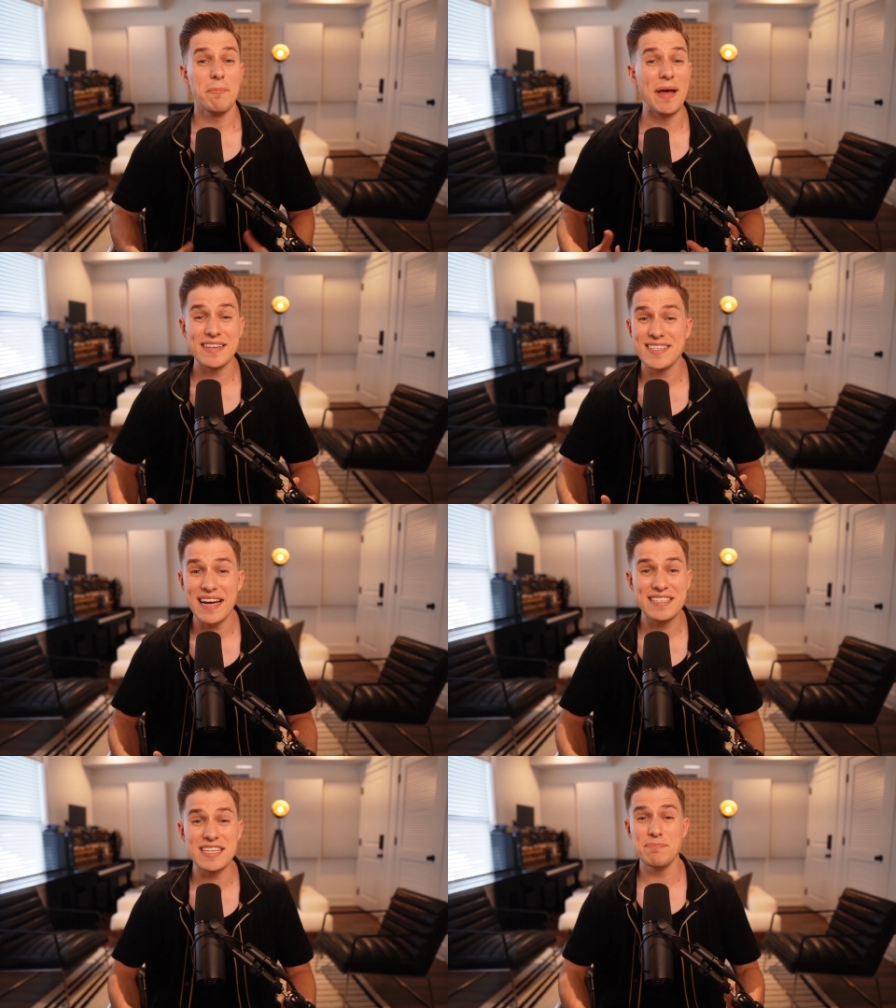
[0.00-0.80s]

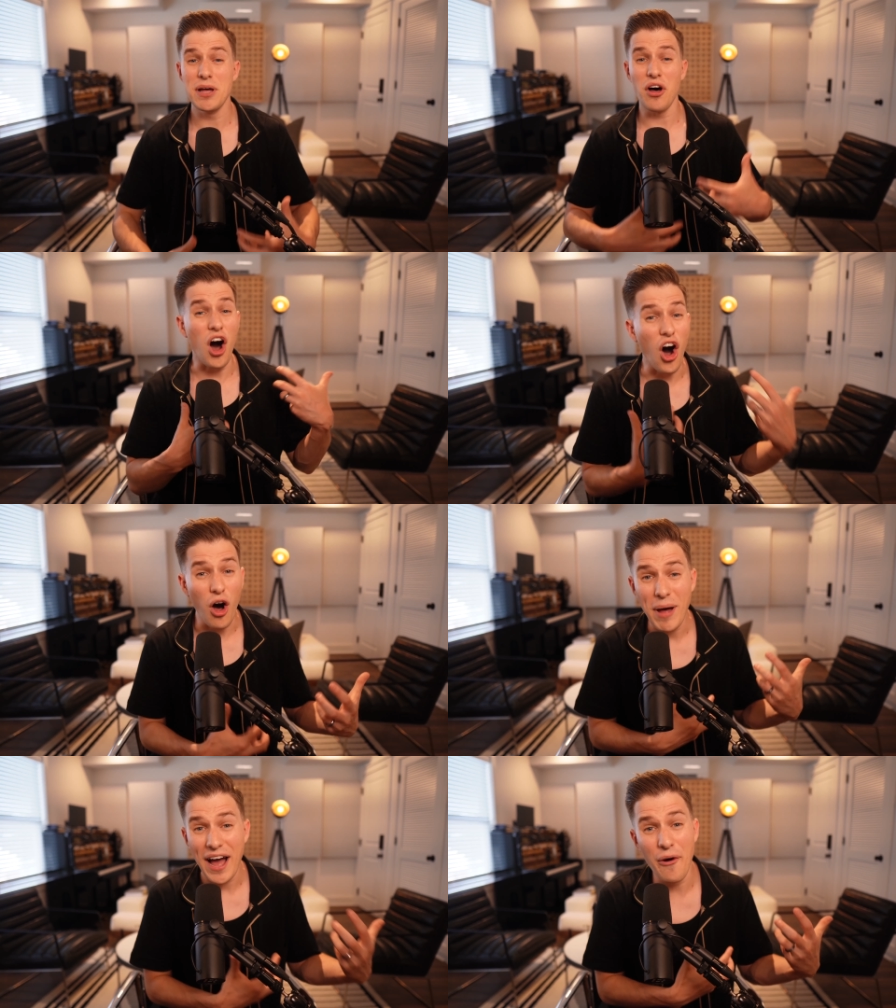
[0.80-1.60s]
Bandsites has built
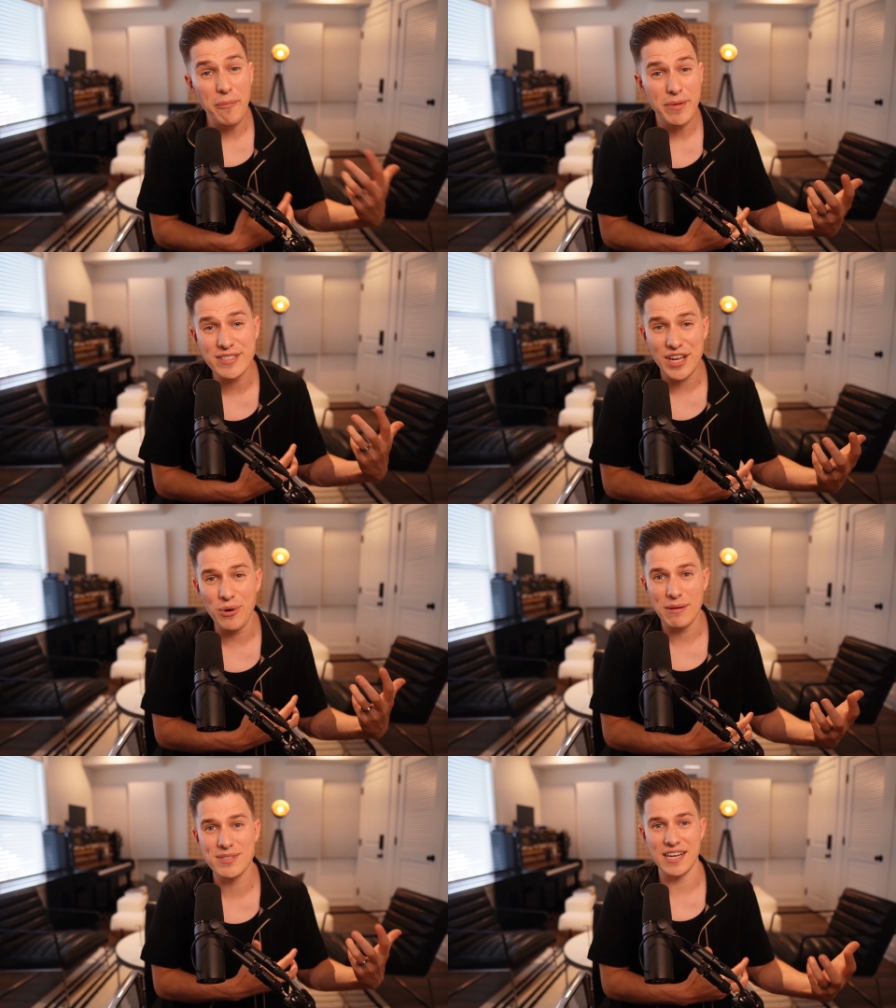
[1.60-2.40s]
all my own music
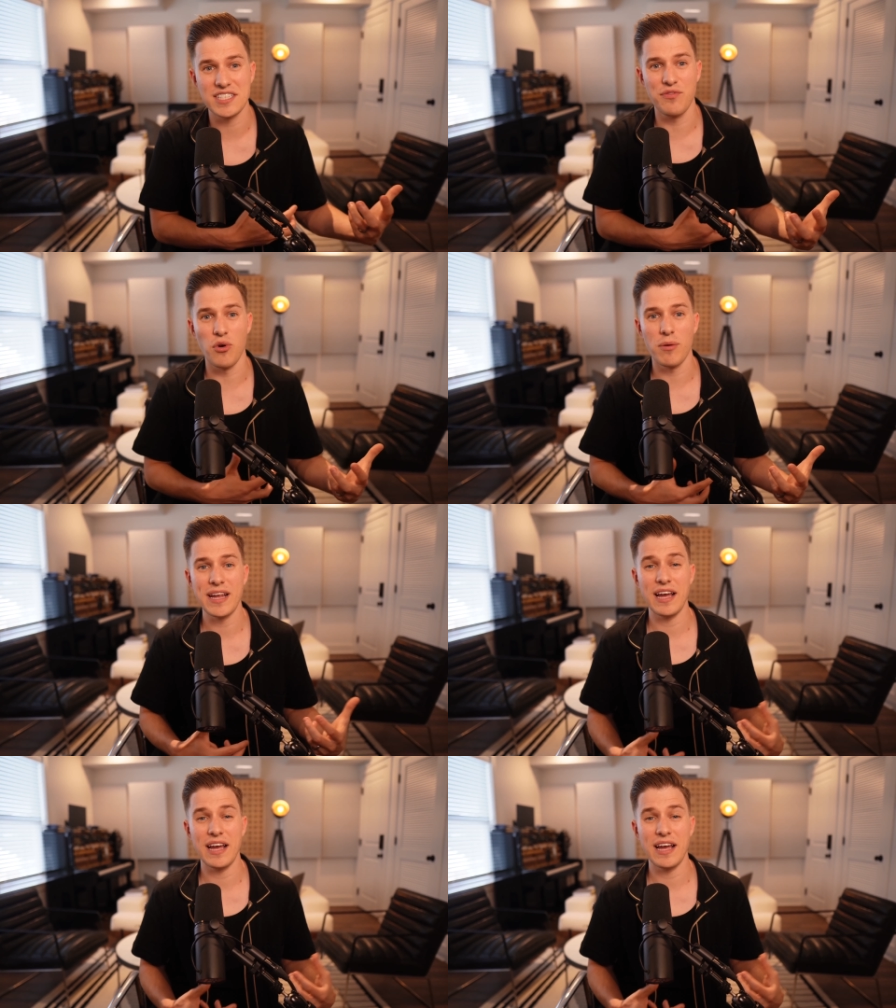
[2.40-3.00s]
websites for me,